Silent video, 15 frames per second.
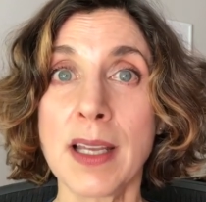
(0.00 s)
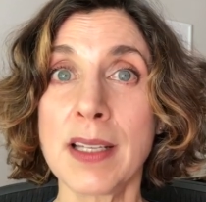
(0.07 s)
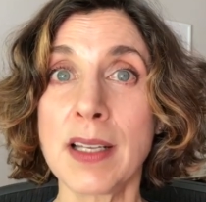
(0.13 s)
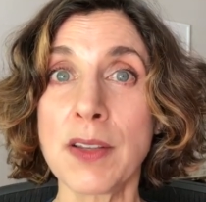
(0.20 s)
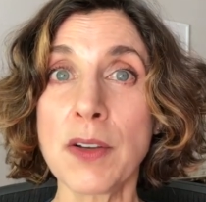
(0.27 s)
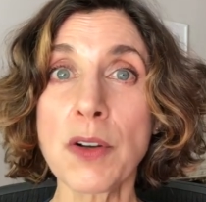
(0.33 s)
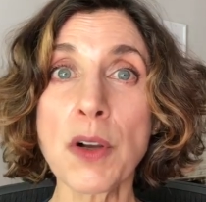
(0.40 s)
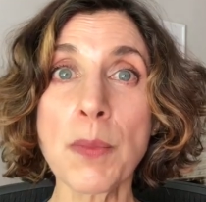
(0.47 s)

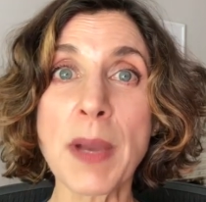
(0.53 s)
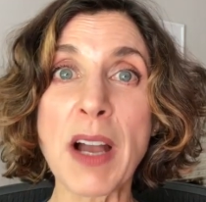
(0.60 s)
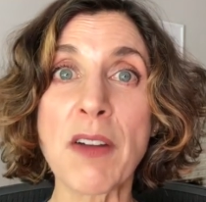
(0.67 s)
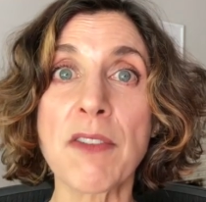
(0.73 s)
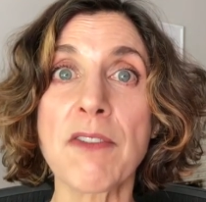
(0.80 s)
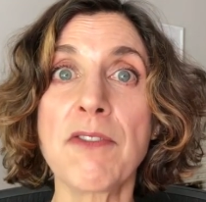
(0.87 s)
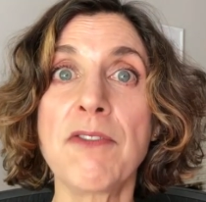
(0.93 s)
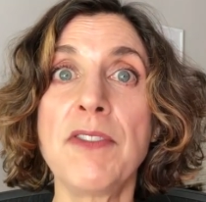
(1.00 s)
Now, there are
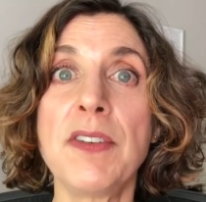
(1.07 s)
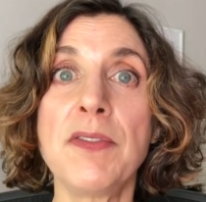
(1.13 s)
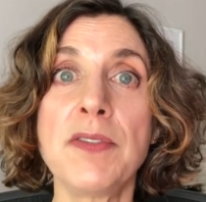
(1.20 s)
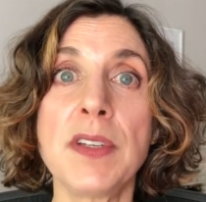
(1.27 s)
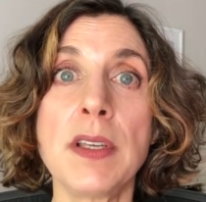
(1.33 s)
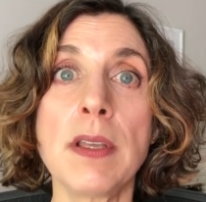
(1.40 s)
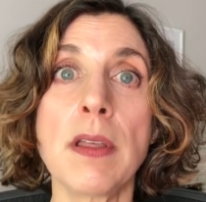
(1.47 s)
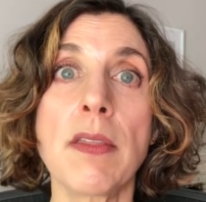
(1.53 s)
about
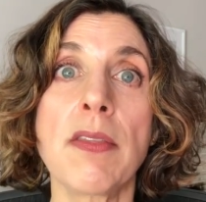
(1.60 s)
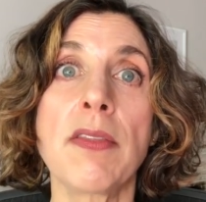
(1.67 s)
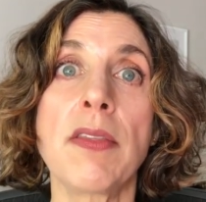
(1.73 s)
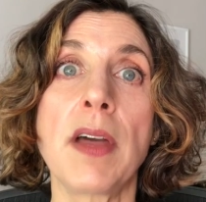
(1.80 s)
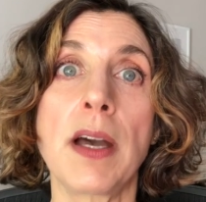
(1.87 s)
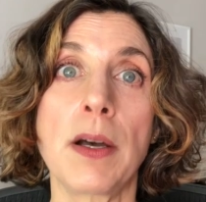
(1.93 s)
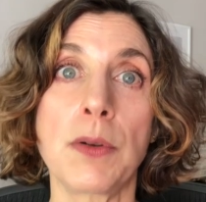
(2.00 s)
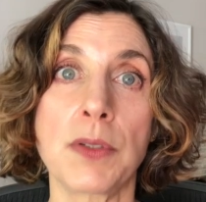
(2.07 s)

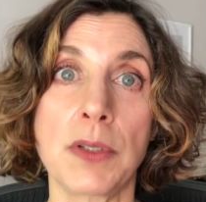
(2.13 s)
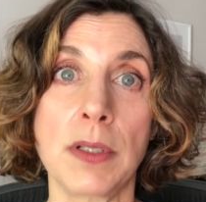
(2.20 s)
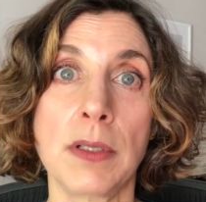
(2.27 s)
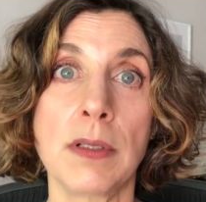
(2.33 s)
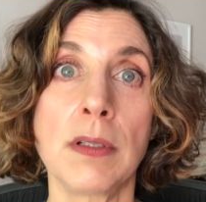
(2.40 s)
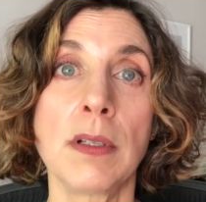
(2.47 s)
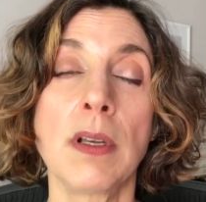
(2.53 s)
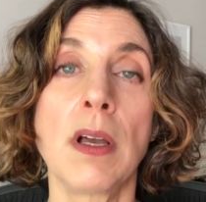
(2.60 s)

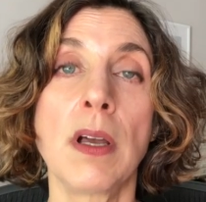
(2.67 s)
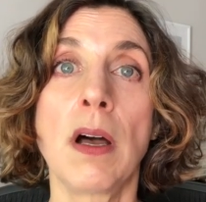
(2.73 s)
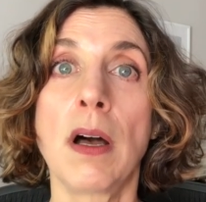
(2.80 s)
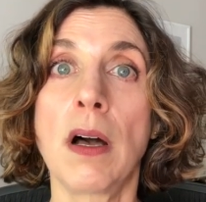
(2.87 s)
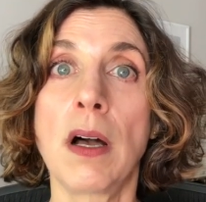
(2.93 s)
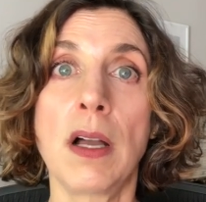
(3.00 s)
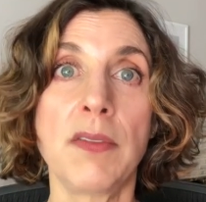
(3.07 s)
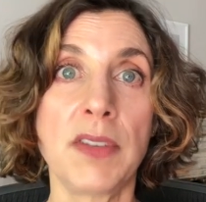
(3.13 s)
50,000
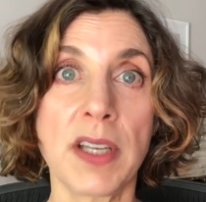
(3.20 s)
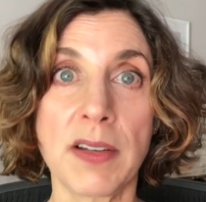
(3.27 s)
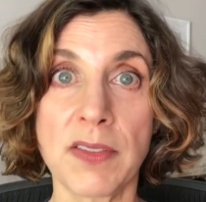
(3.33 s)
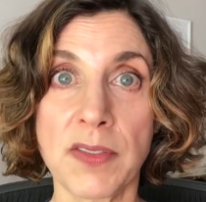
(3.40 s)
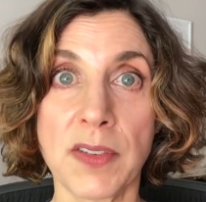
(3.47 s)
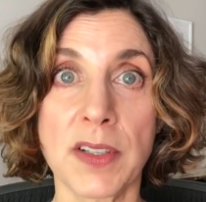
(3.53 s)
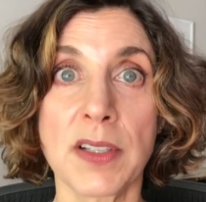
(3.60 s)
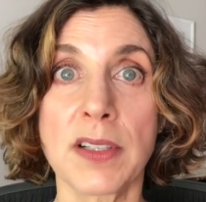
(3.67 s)
IVF
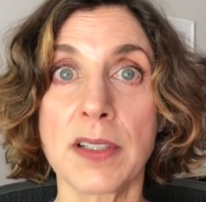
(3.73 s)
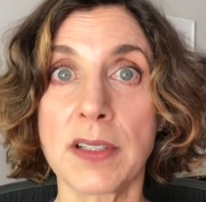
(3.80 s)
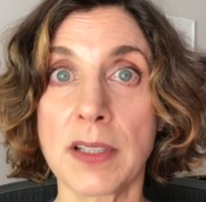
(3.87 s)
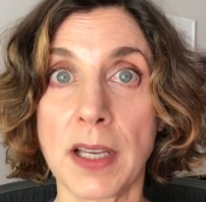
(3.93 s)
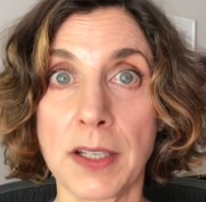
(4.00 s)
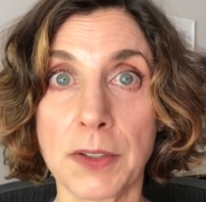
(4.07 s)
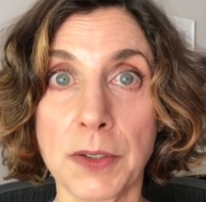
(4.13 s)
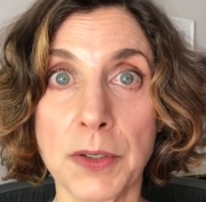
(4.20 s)

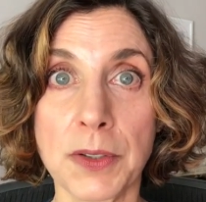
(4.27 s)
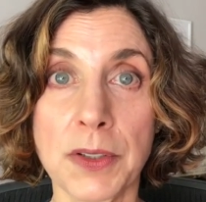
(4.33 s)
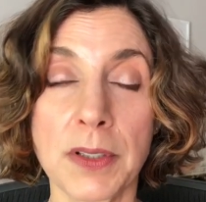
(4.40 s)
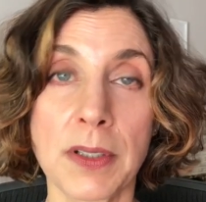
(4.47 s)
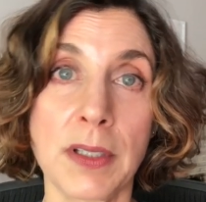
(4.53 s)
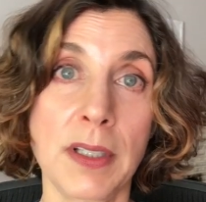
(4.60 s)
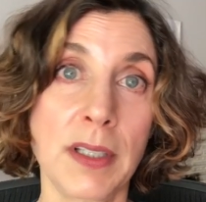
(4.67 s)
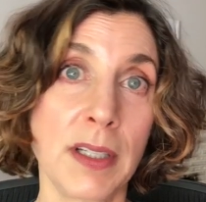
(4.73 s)

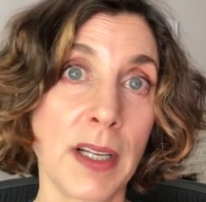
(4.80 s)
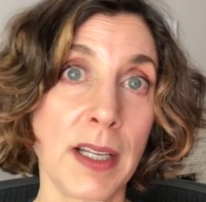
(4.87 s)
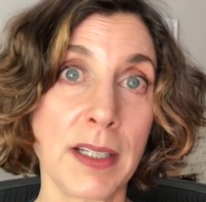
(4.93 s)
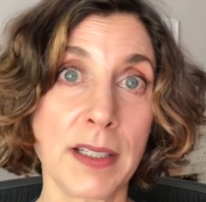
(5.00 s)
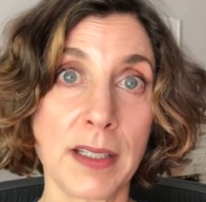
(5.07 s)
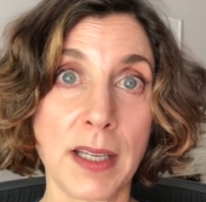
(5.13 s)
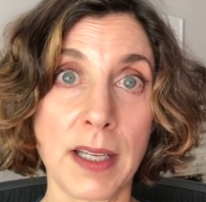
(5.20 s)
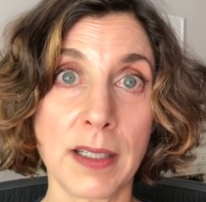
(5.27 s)
cycles in the United
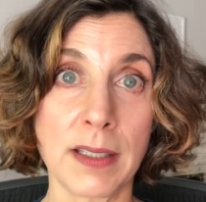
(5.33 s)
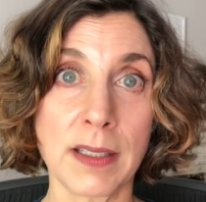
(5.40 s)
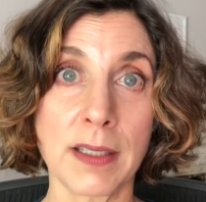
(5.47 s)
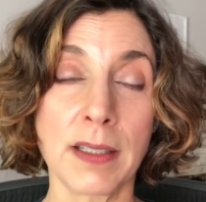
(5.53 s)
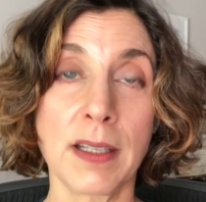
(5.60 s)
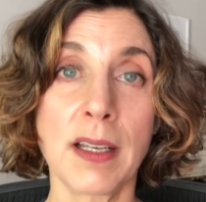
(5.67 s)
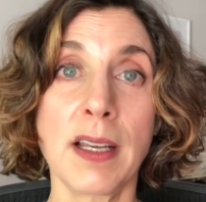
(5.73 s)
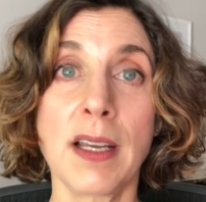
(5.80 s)
States
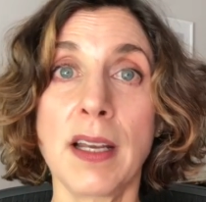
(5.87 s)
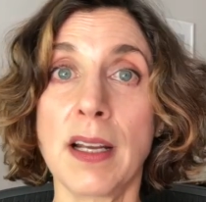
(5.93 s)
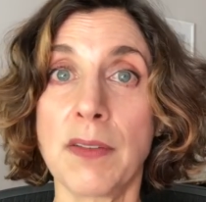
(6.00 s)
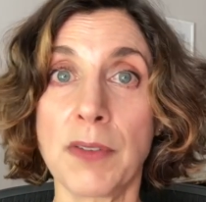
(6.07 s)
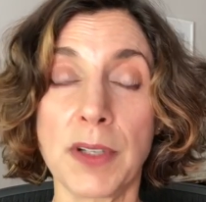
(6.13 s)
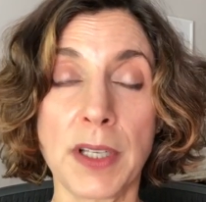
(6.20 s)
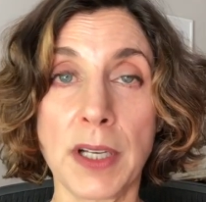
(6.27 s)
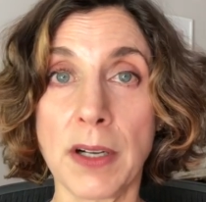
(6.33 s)

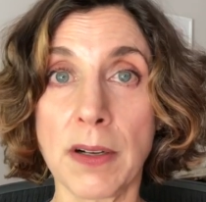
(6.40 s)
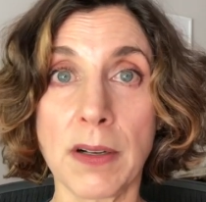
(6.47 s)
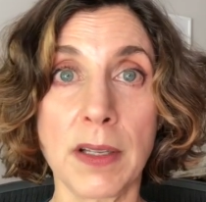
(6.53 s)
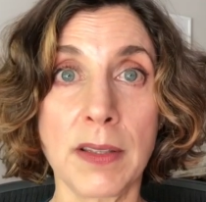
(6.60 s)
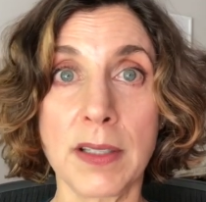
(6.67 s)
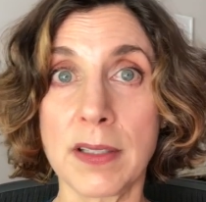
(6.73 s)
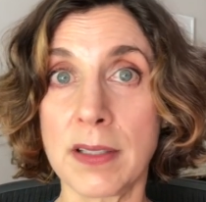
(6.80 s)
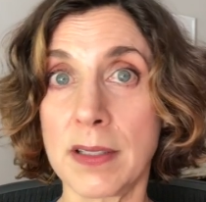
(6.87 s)
every year,
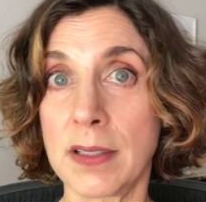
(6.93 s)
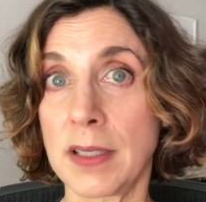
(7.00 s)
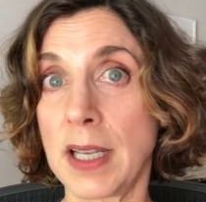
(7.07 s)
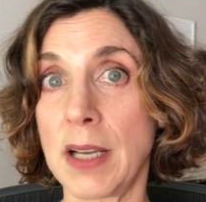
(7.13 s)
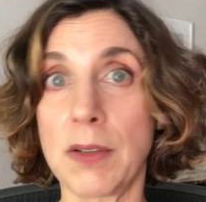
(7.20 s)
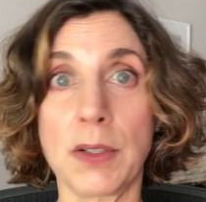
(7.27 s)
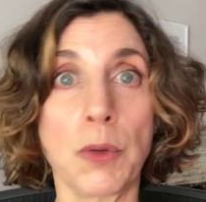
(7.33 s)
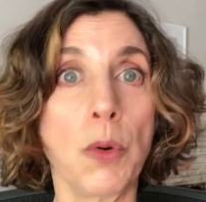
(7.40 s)
and this isn't
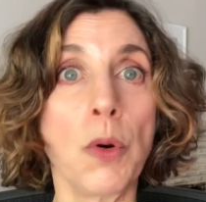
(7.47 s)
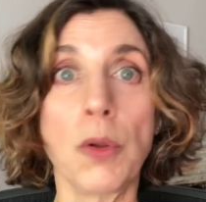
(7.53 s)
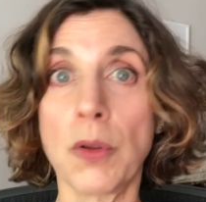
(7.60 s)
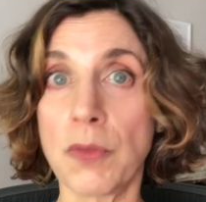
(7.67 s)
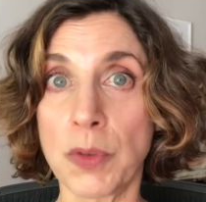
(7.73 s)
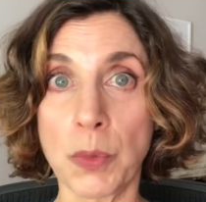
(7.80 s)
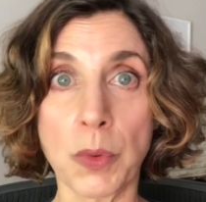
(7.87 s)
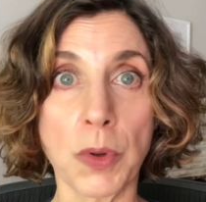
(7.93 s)
counting all
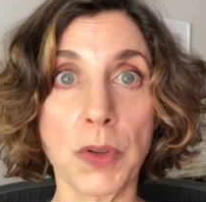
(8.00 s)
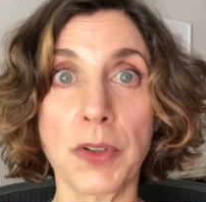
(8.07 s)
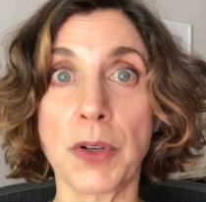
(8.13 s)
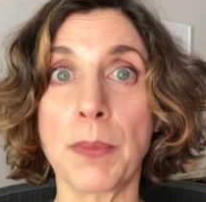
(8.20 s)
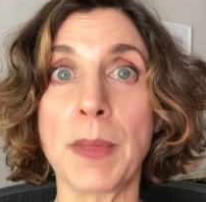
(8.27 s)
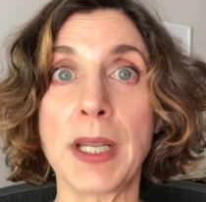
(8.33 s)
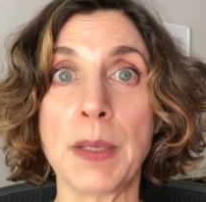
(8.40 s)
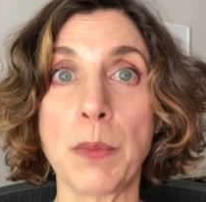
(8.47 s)
over the world. There
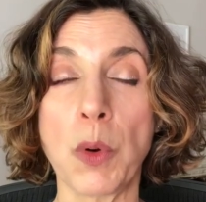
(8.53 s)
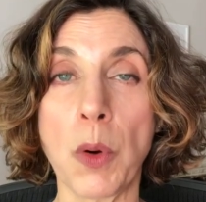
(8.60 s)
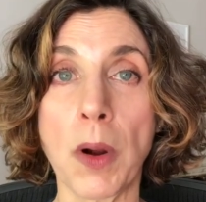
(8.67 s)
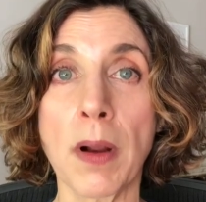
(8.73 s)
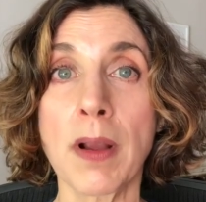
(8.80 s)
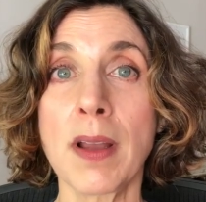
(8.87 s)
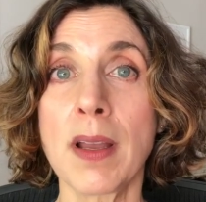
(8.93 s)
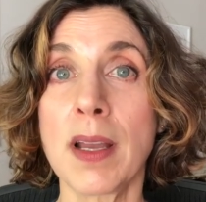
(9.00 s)
are many more.